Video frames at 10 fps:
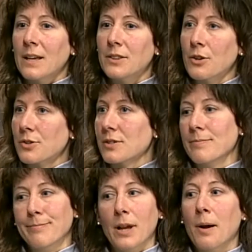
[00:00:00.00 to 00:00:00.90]
There's
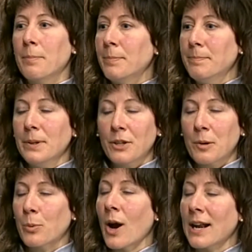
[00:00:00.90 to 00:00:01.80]
a
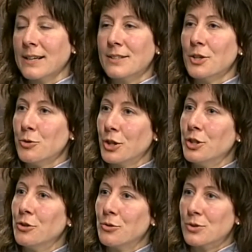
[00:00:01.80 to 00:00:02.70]
billion products that you could
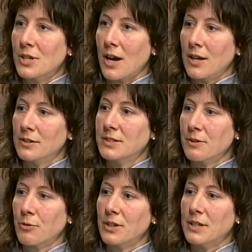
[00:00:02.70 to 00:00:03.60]
use,
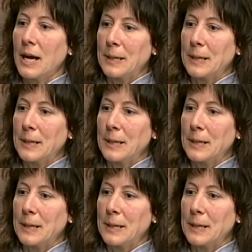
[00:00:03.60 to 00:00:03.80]
different